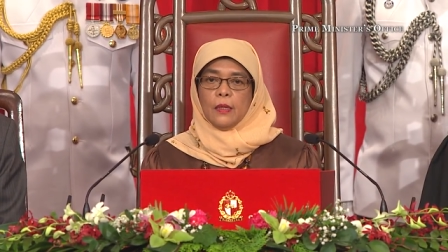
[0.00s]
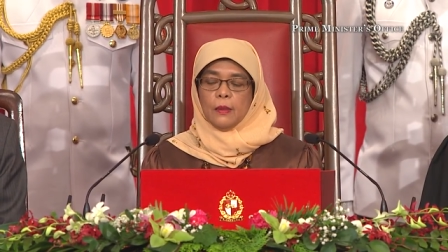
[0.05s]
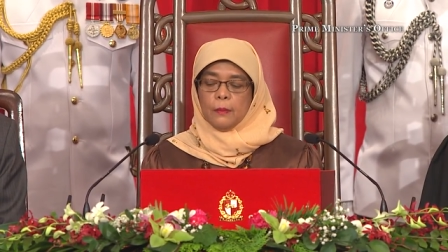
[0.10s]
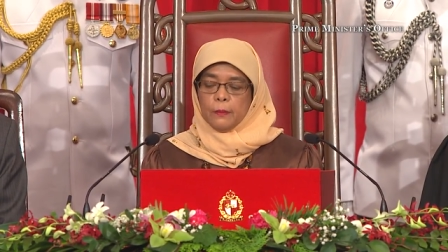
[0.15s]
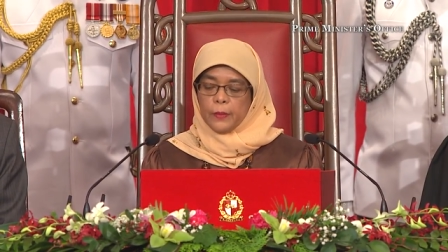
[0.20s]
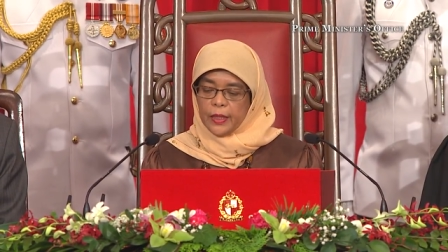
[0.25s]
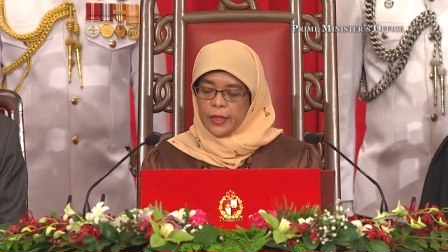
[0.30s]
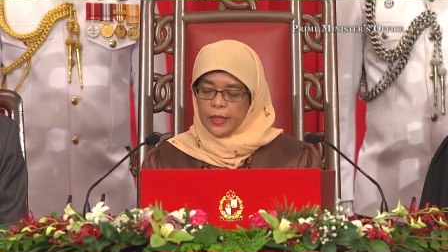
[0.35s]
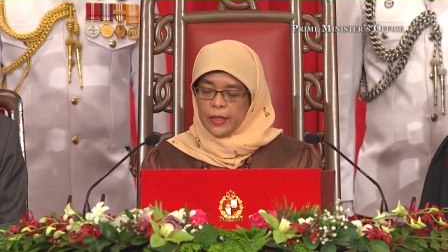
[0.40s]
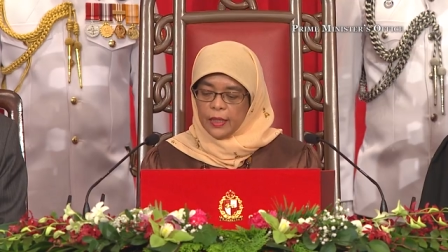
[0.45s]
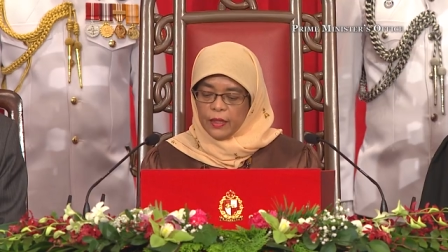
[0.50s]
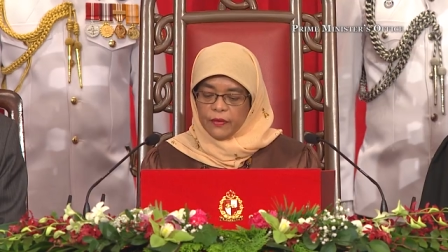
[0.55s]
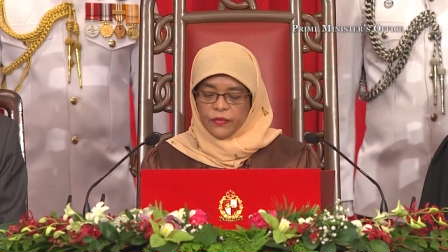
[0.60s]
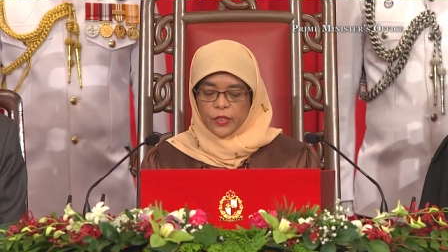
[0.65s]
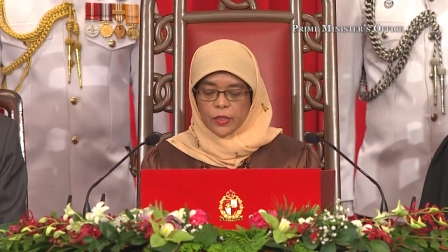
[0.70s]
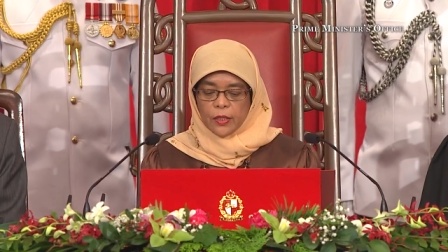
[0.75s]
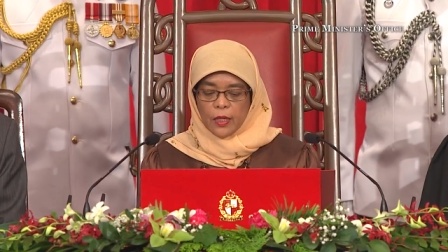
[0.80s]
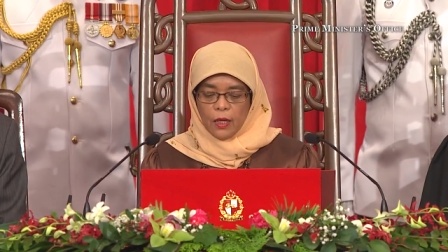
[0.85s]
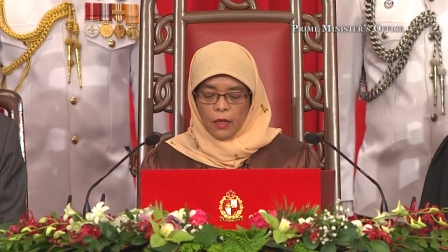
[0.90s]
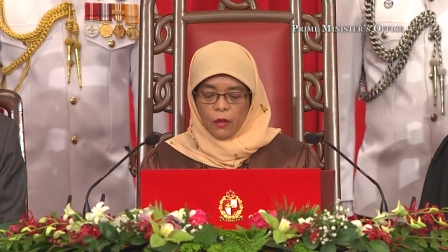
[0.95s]
but
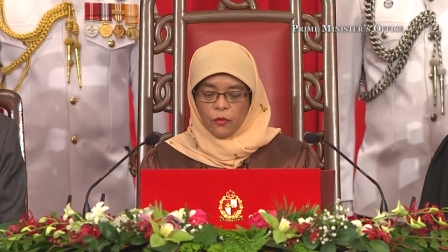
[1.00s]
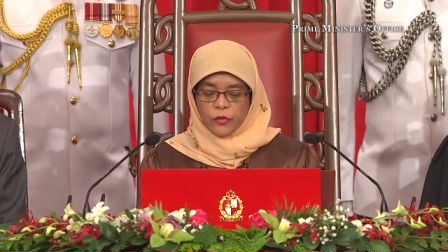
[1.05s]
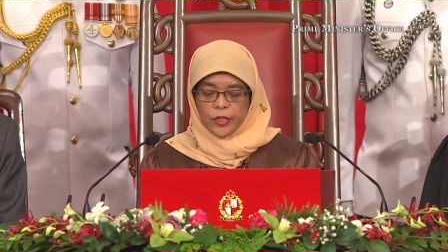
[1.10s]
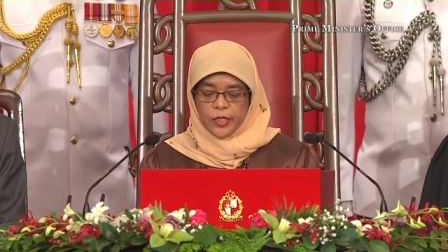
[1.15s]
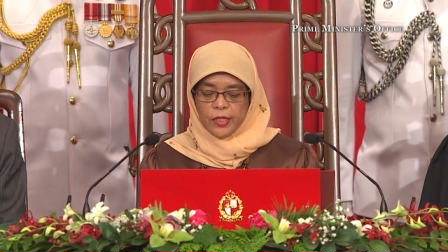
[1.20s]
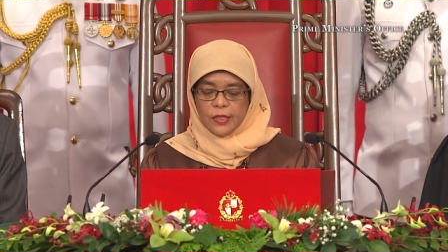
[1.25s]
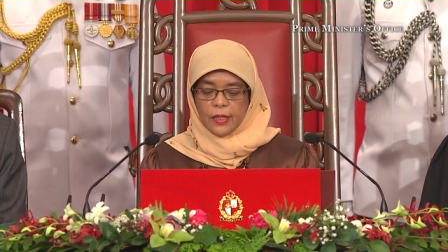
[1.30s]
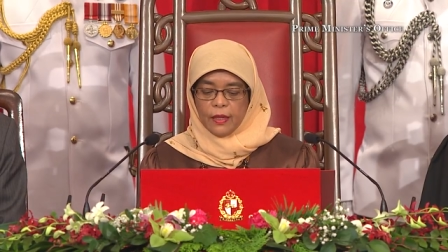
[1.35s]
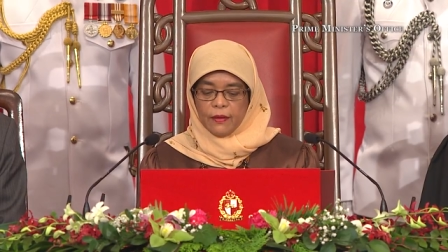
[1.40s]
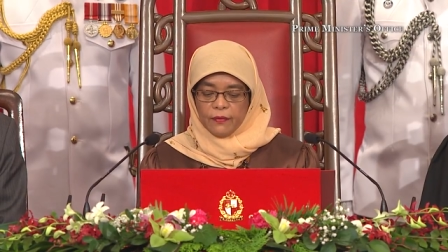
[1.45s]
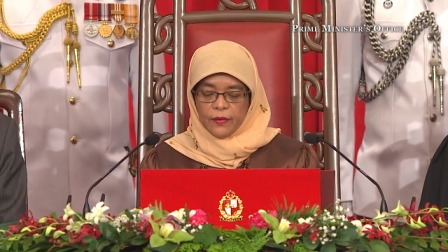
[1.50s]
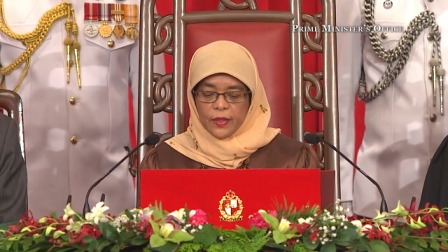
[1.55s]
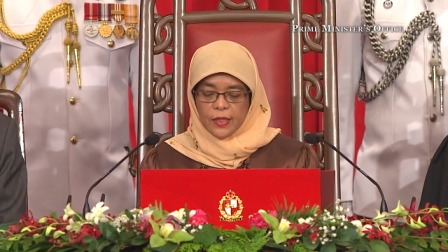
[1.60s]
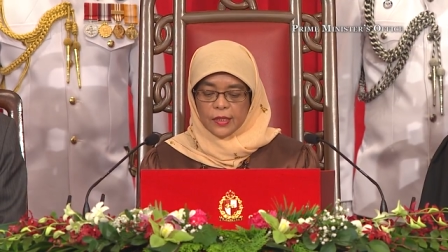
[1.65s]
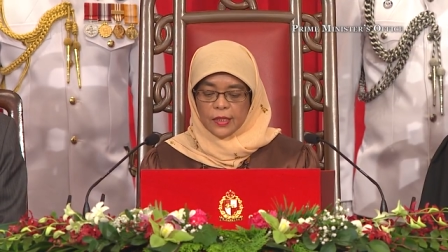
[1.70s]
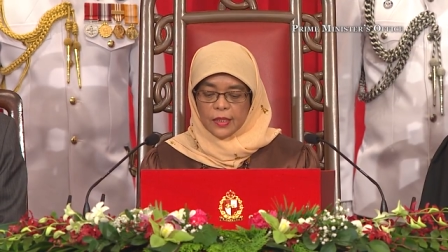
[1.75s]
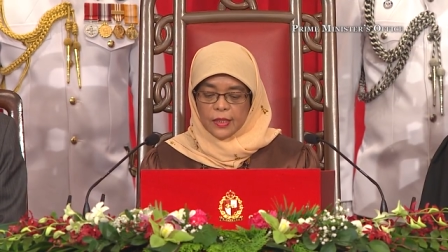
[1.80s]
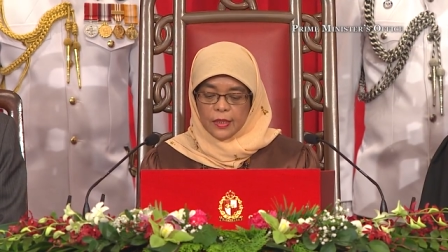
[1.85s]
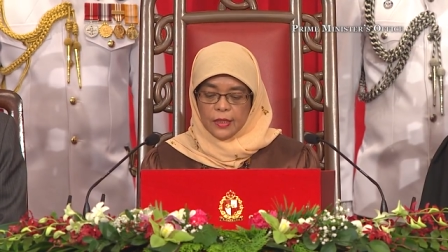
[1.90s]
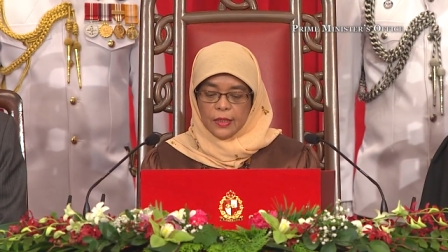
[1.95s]
lives out this
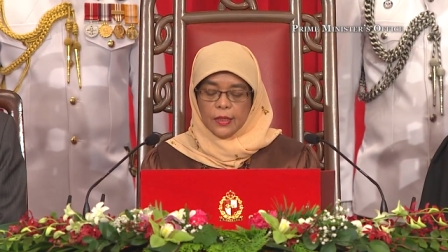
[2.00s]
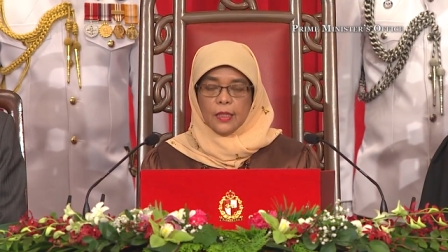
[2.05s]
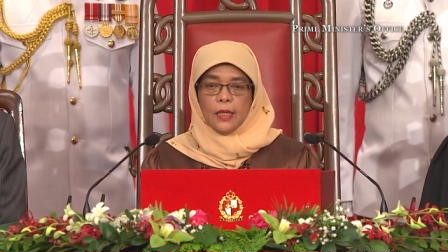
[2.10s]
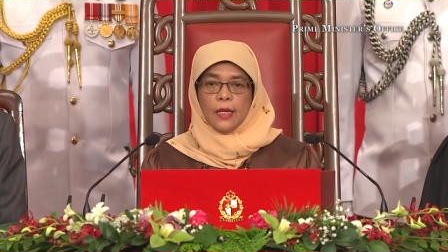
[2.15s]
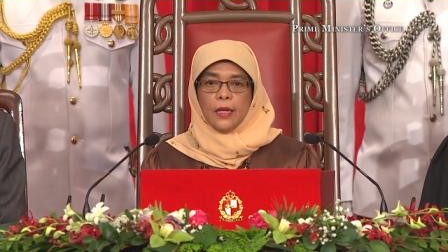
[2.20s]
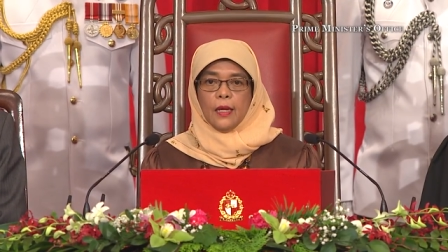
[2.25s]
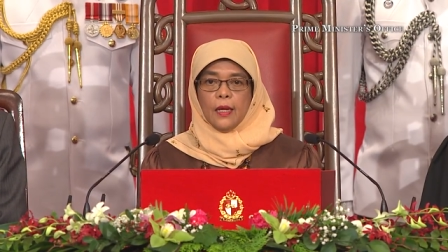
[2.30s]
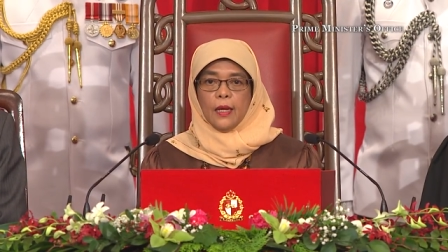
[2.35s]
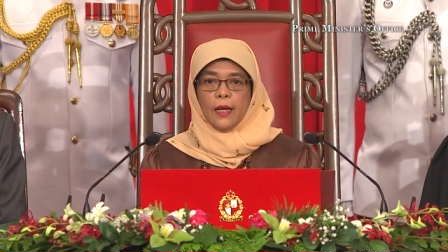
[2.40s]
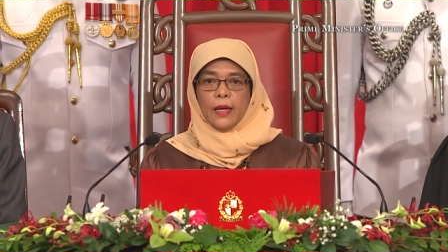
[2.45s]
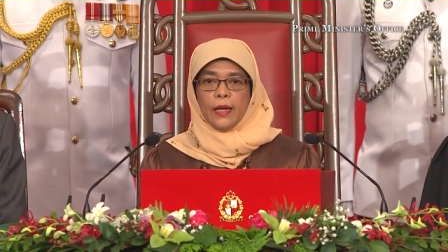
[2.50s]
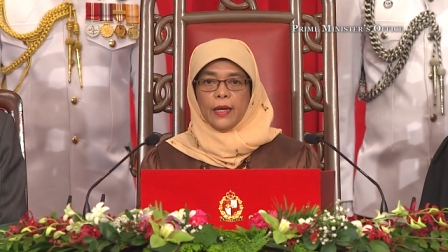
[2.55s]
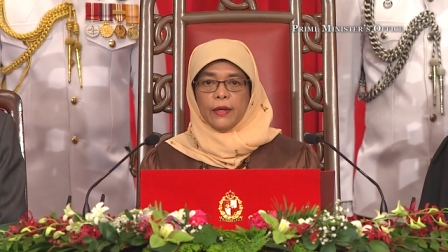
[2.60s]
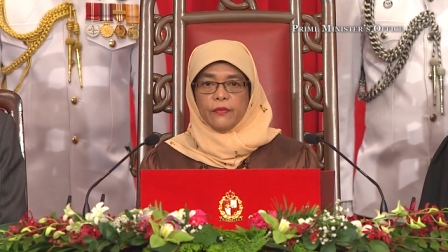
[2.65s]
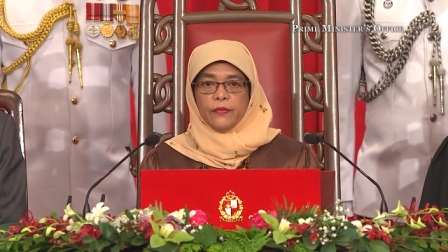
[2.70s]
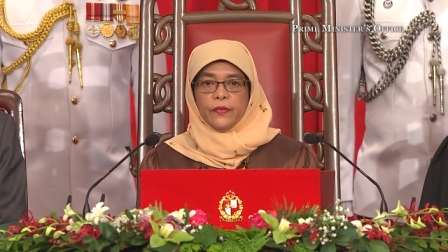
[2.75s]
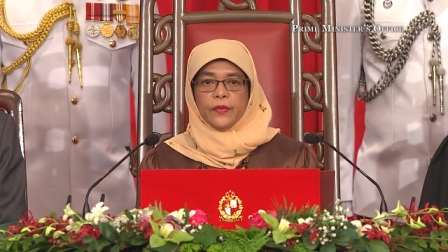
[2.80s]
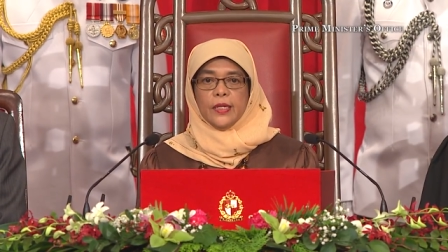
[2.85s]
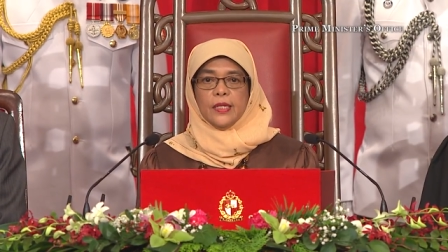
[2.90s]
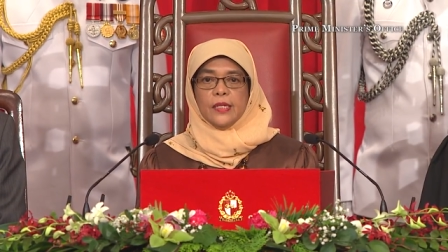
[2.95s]
diversity
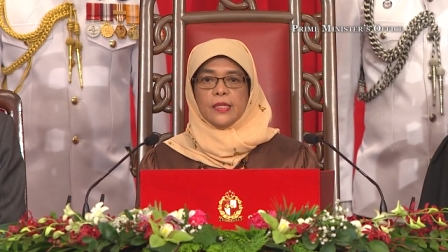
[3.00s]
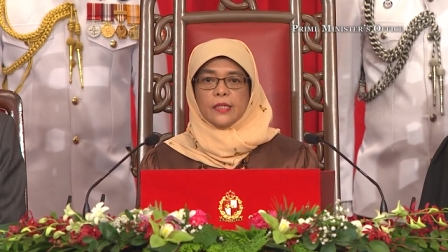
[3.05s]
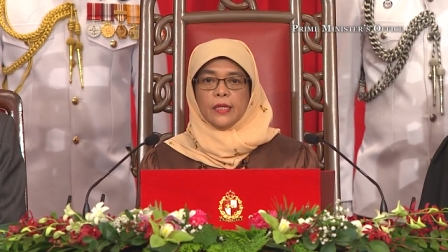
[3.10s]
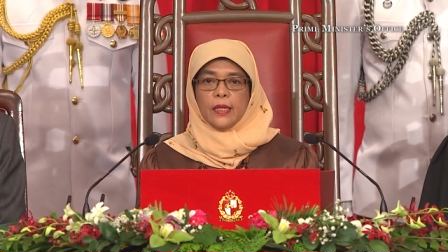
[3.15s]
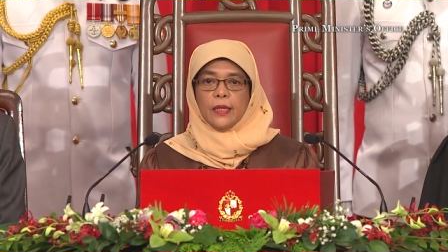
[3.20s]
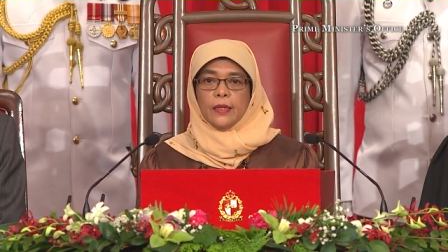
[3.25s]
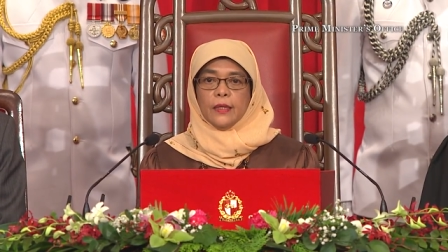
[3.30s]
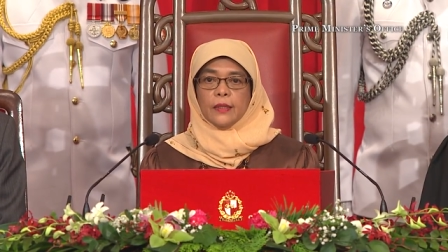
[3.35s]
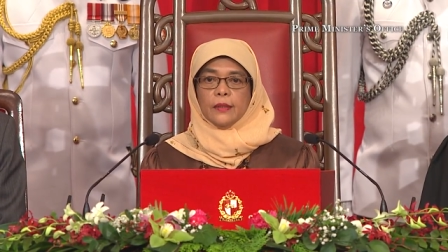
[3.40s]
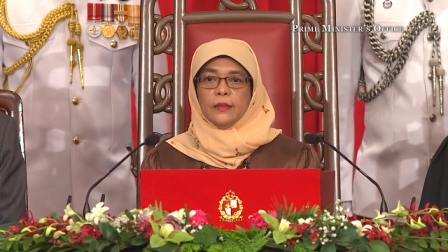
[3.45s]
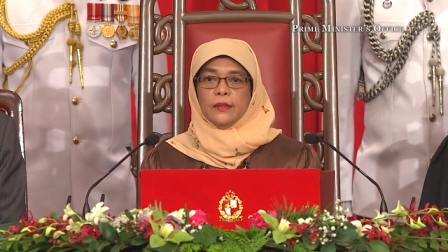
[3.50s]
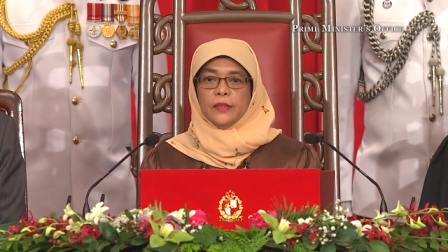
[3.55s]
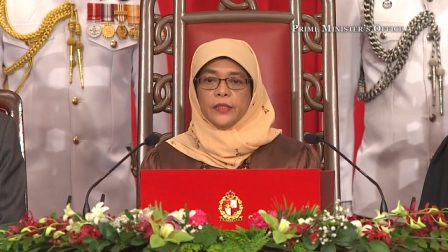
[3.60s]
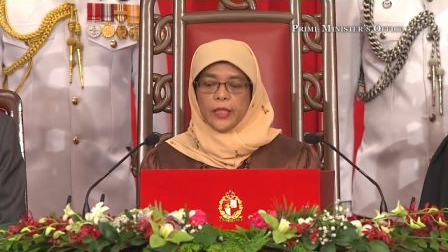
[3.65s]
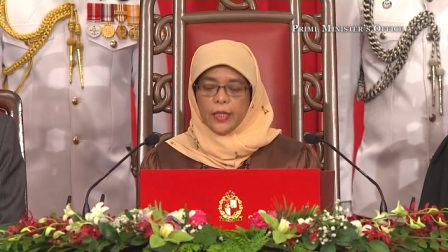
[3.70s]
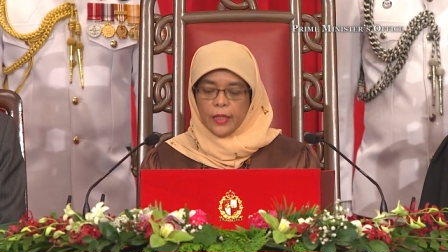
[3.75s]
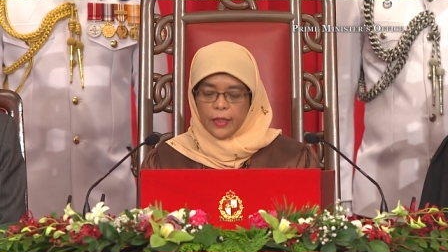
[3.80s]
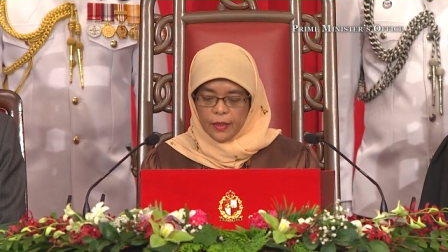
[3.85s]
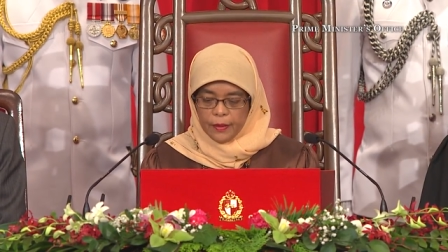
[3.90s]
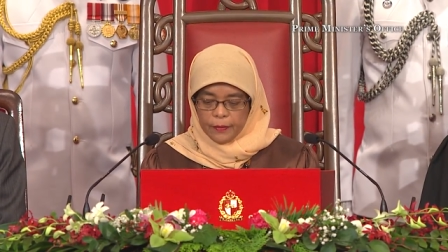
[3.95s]
every single
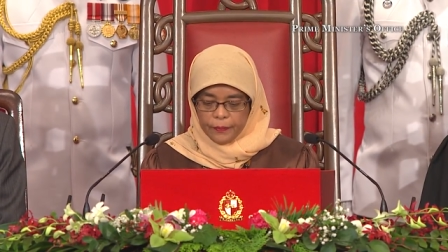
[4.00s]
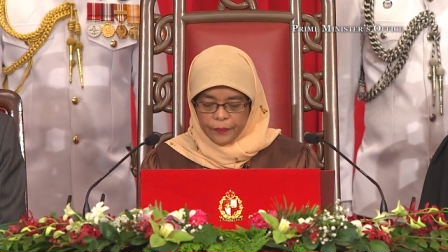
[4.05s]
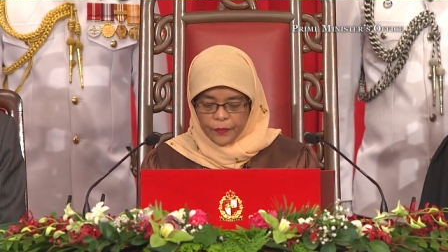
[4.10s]
day.